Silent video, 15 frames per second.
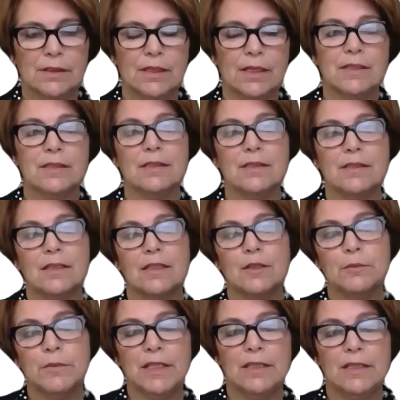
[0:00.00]
because it's going to
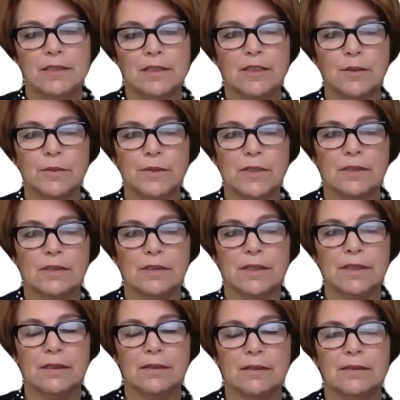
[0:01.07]
be continuous
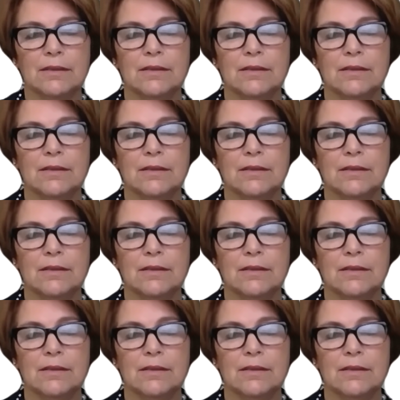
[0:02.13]
learning.